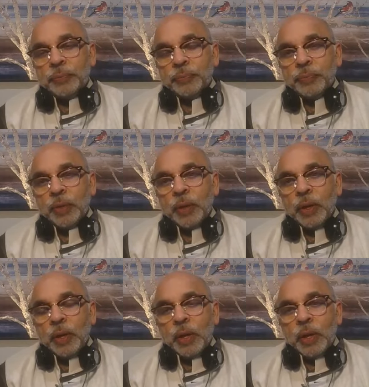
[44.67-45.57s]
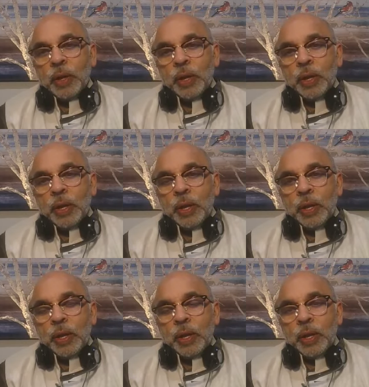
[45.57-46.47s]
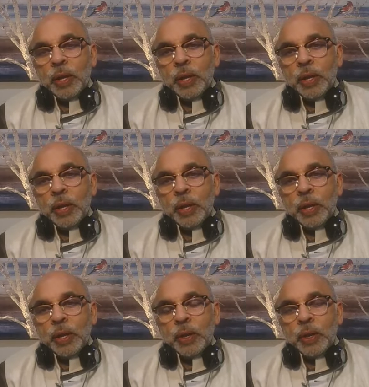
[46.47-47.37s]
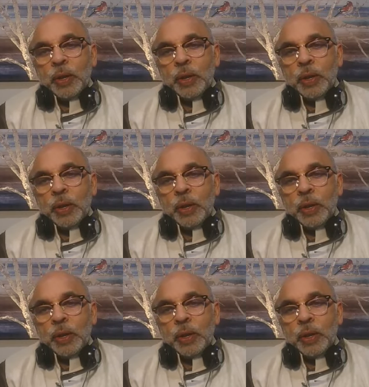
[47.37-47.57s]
Nothing is said.